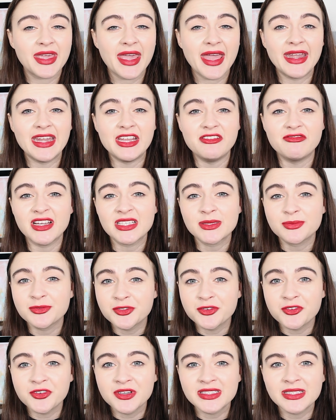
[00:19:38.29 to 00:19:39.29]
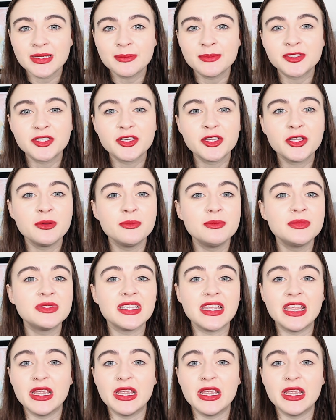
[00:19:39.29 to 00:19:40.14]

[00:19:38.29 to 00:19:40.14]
get any respiratory symptoms.